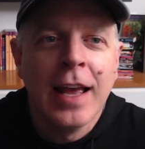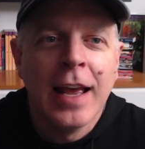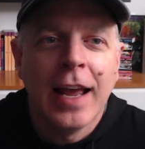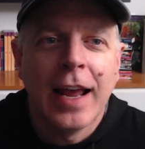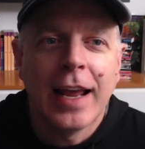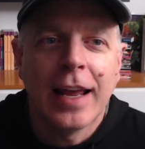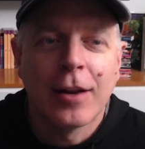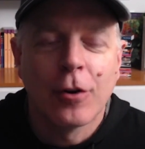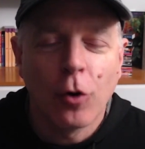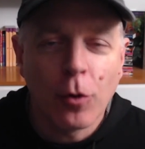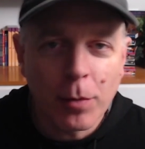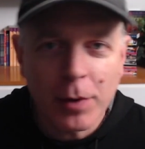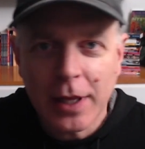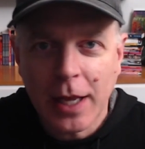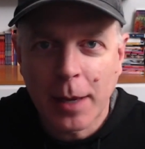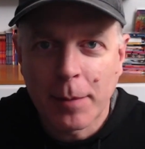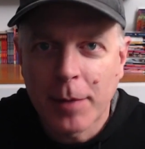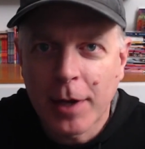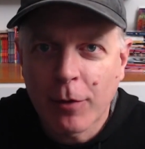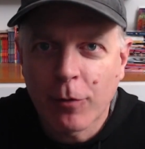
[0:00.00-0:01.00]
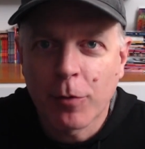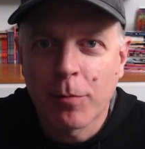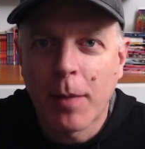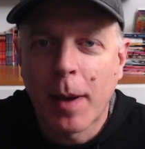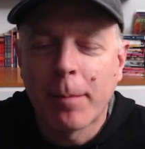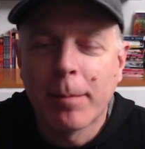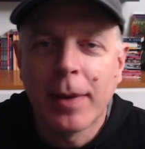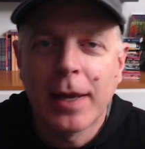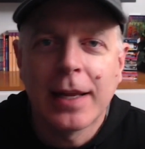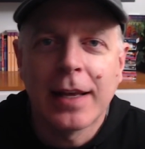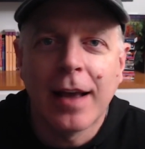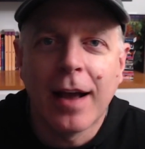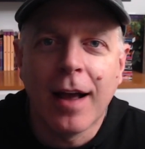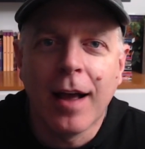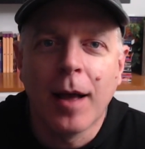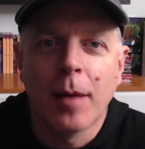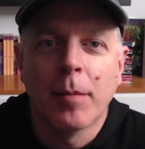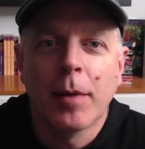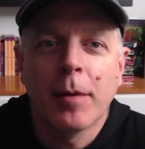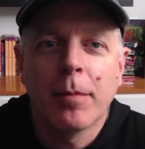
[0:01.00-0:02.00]
and normally I'm here with my buddy
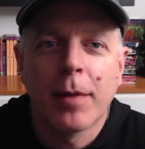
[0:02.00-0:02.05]
Amit,